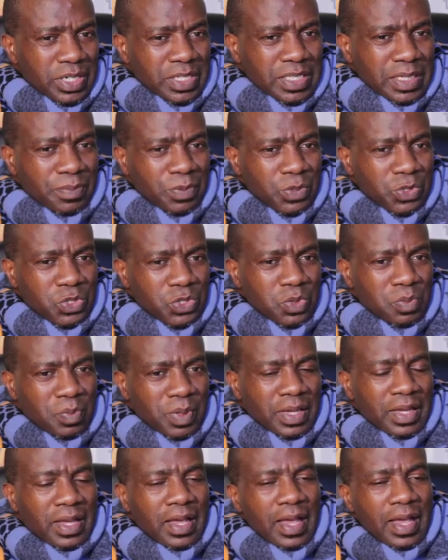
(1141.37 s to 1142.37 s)
is supposed to
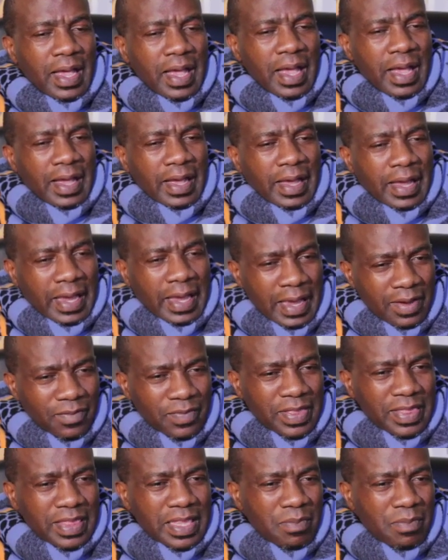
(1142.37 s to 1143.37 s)
be,
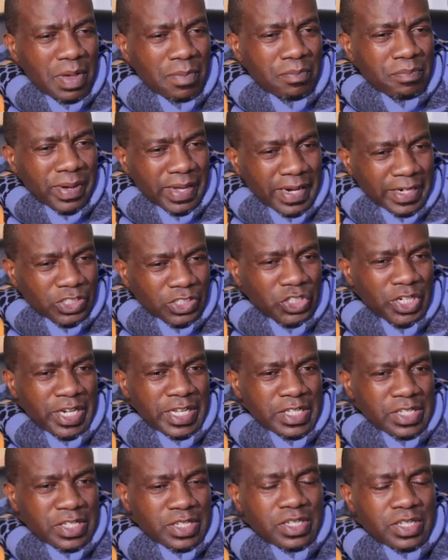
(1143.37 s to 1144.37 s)
giving them a better
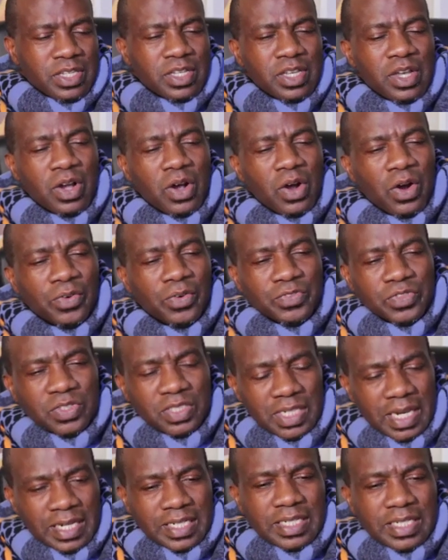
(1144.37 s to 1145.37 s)
chance of
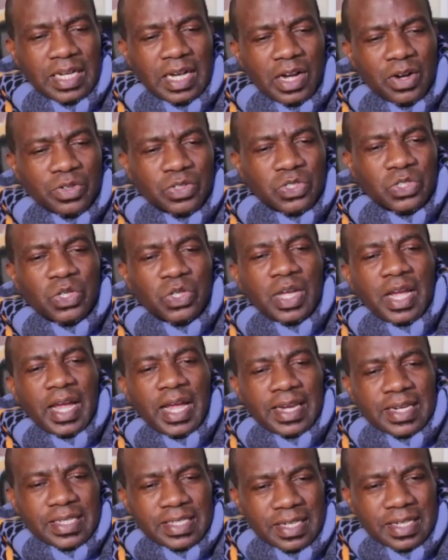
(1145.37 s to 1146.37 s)
starting out
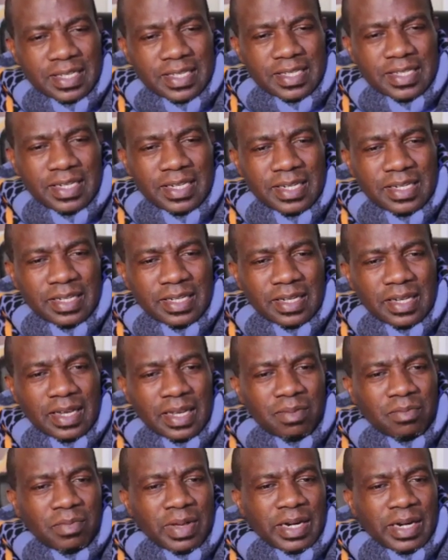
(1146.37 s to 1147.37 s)
and succeeding
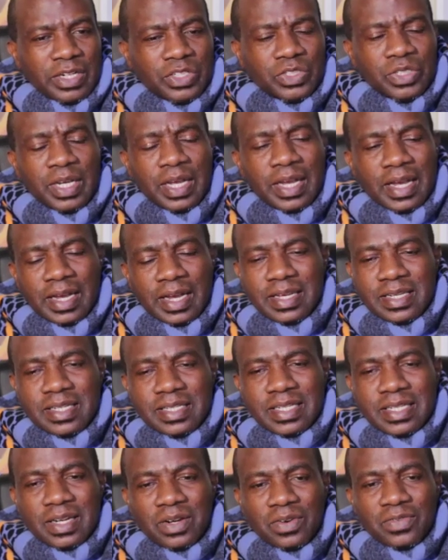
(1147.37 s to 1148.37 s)
in marriage
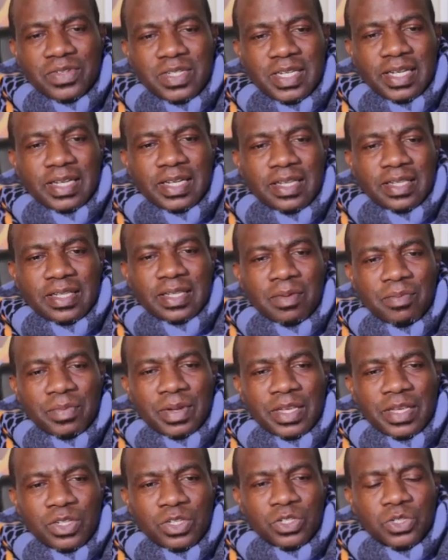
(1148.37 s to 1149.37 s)
instead of taking
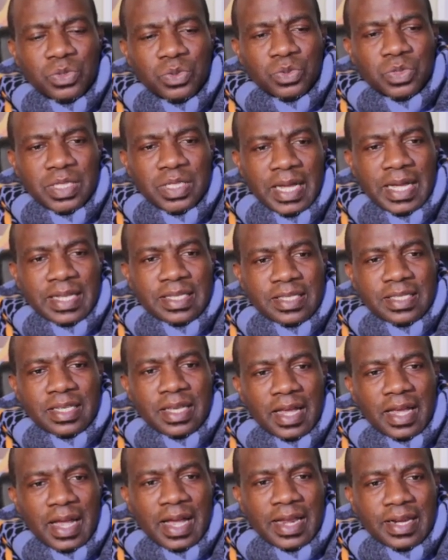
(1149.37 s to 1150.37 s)
them into
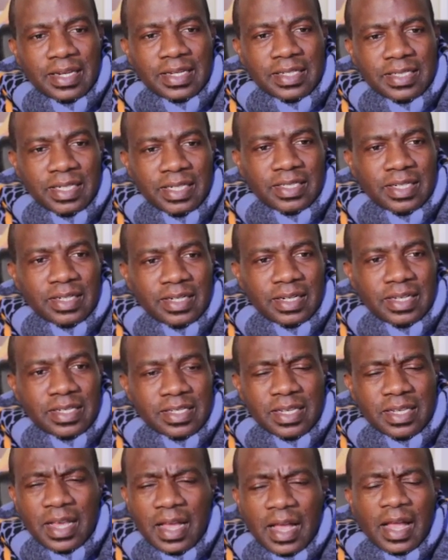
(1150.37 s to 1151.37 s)
debts and
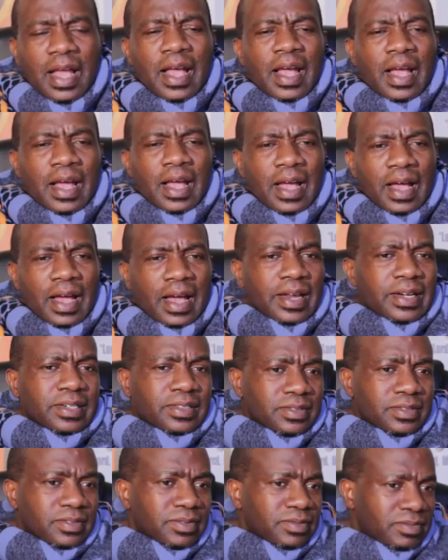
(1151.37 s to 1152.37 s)
indebtedness.
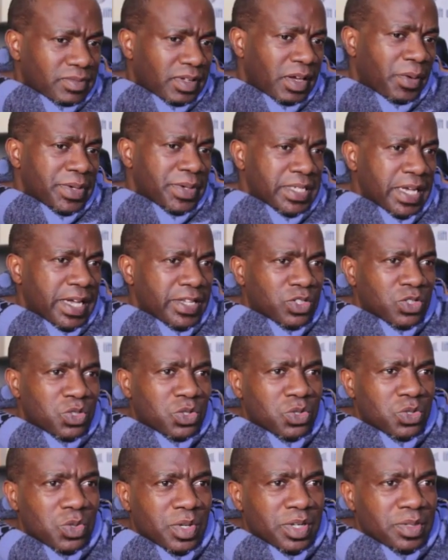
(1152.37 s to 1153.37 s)
And I was asked
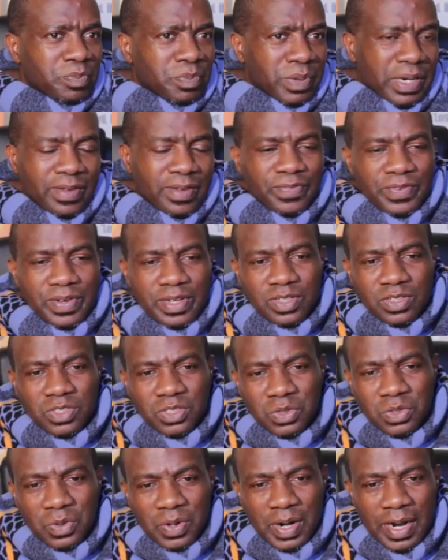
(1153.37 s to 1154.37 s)
to do a brief
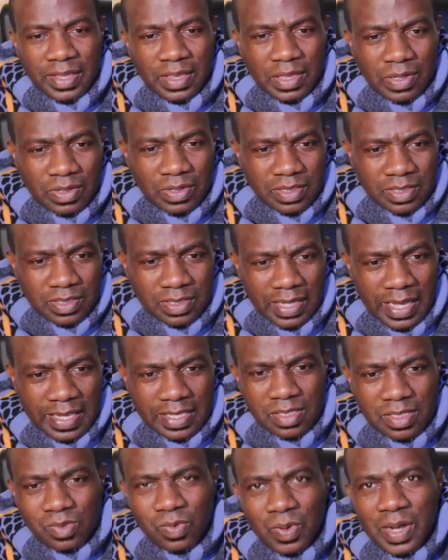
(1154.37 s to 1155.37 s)
intro. I thought
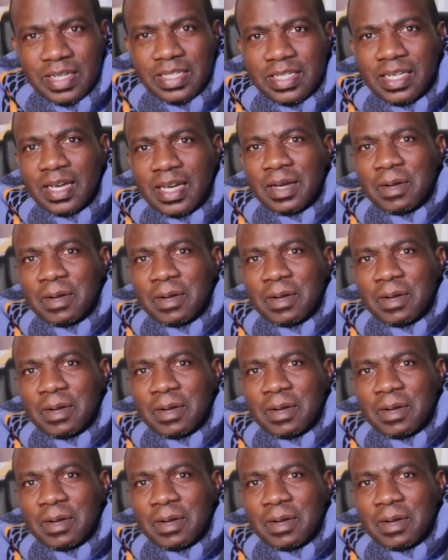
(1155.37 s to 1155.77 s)
that's what